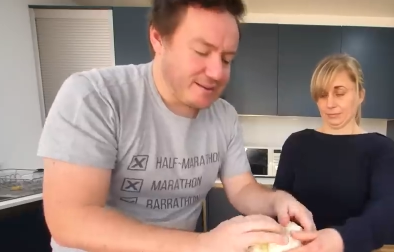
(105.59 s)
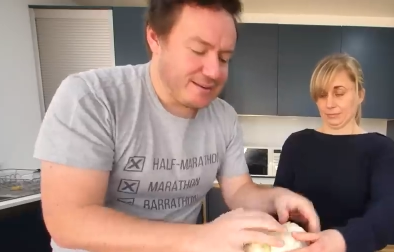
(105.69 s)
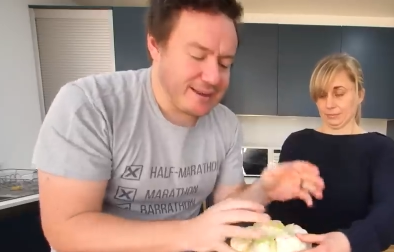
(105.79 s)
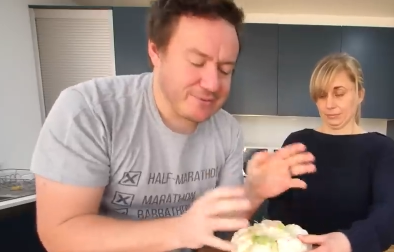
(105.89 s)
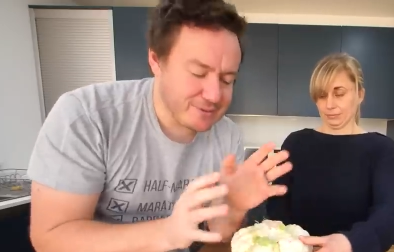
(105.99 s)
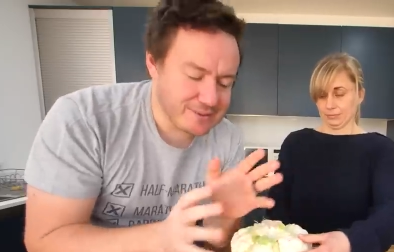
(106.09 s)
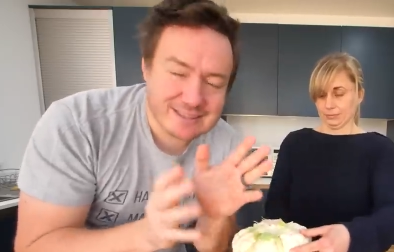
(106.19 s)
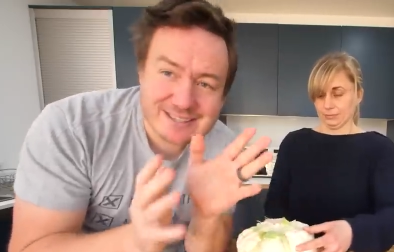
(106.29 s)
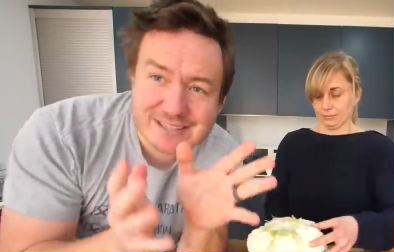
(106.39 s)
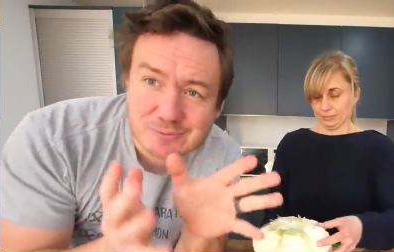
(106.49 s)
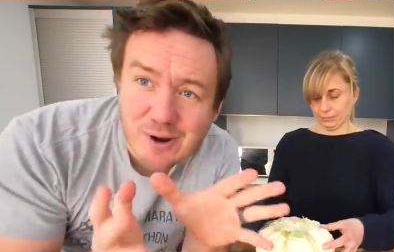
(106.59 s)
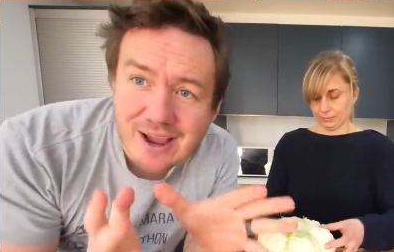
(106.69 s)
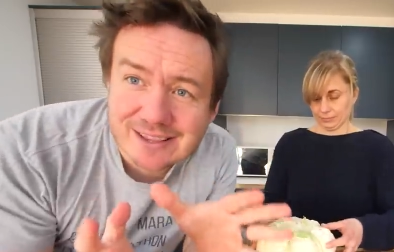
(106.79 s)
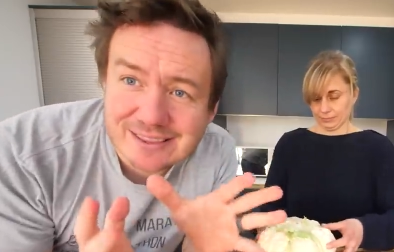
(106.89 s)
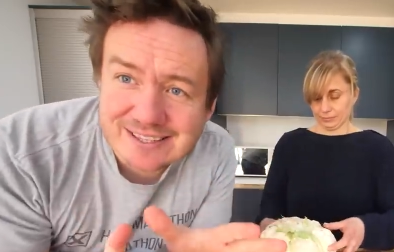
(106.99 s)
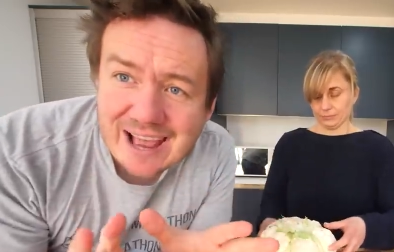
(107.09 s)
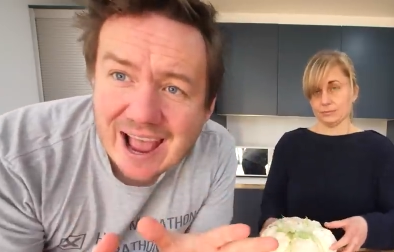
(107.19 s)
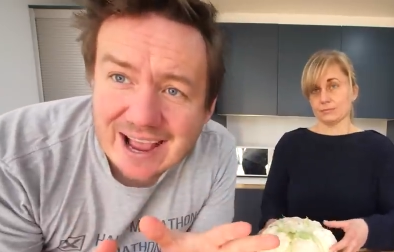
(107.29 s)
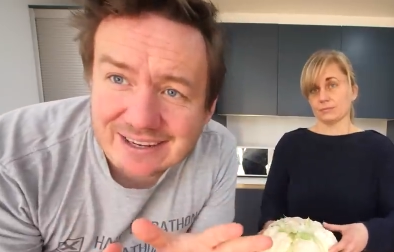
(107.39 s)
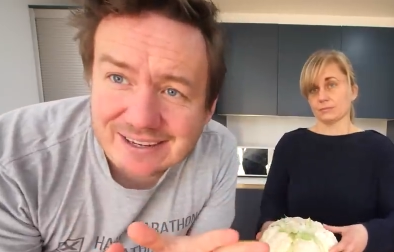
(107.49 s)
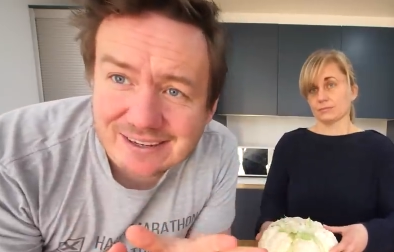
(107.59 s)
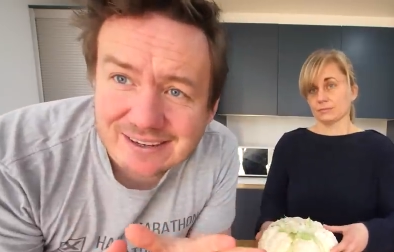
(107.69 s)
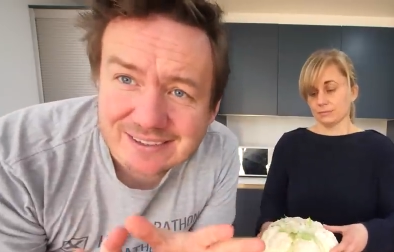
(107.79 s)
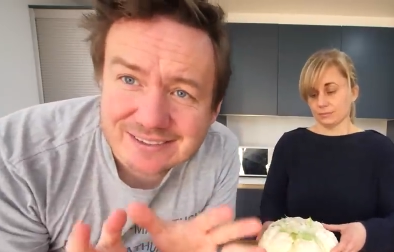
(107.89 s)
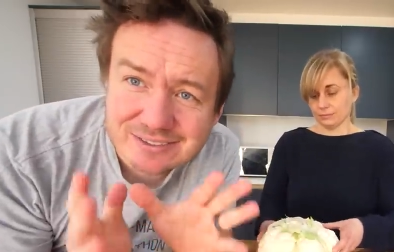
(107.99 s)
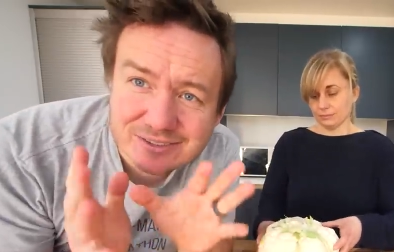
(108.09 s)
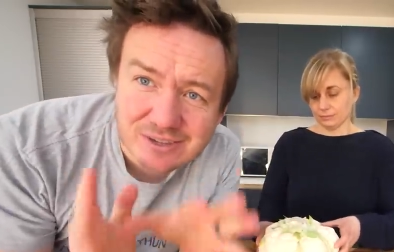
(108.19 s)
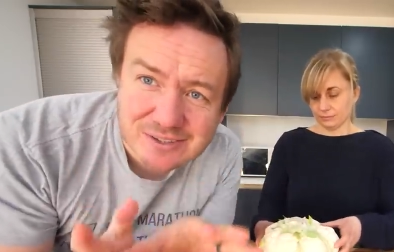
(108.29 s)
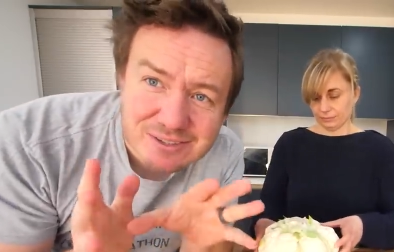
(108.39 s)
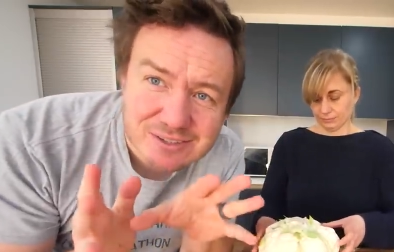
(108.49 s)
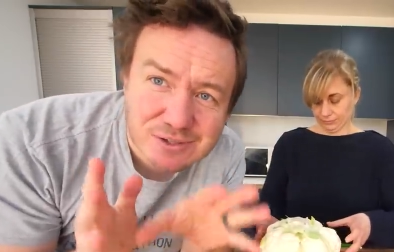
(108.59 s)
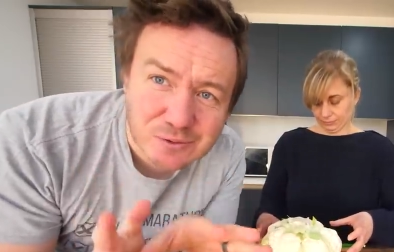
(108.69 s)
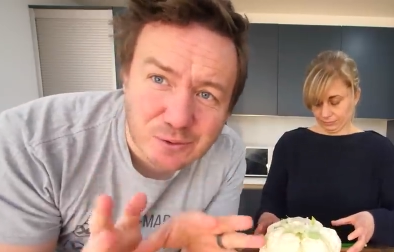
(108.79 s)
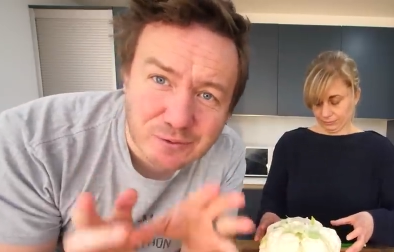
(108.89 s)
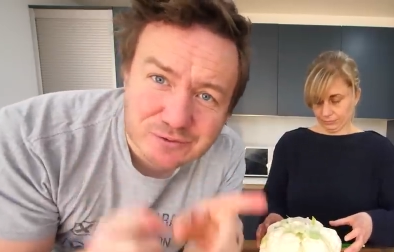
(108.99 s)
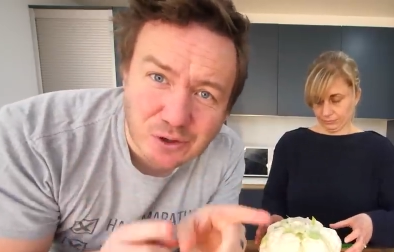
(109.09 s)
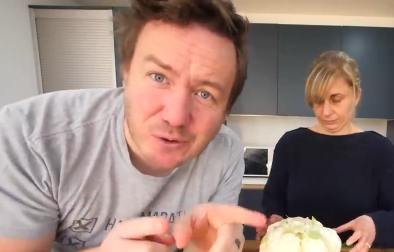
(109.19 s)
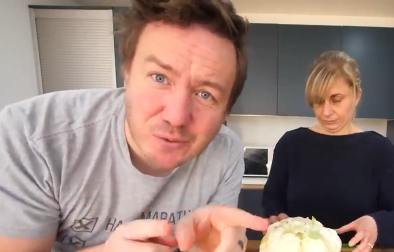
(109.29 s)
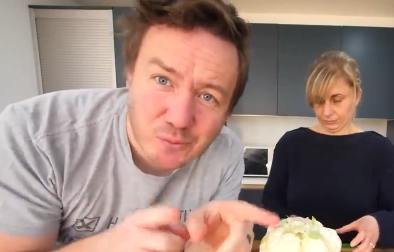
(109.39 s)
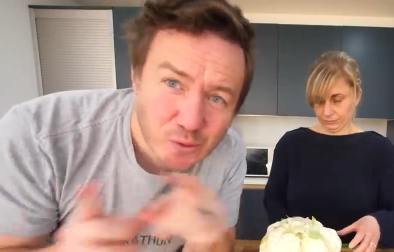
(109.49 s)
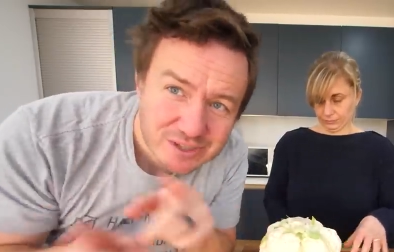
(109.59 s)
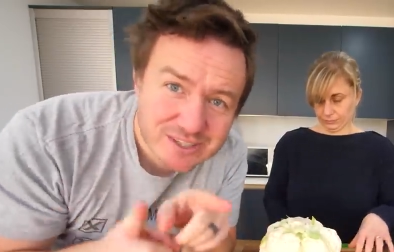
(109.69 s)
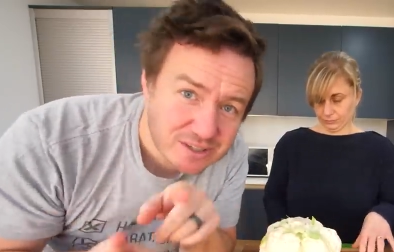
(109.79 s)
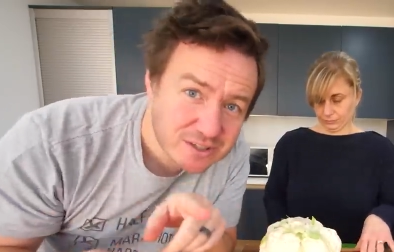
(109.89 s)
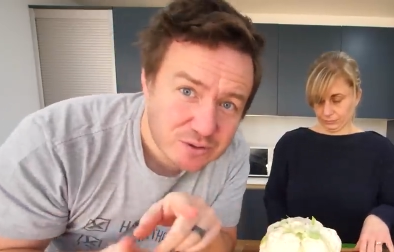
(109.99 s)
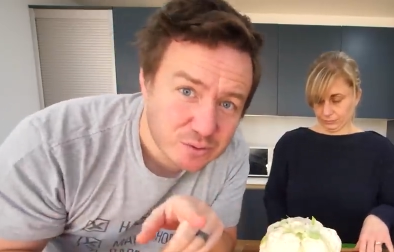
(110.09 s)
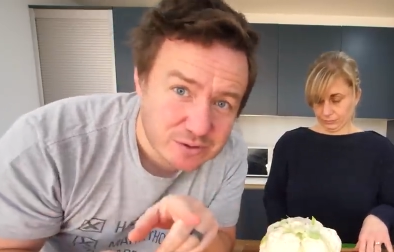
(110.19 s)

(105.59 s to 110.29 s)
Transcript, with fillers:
Speaker 1: Now, this is where there's hack doesn't sort of do what this other tool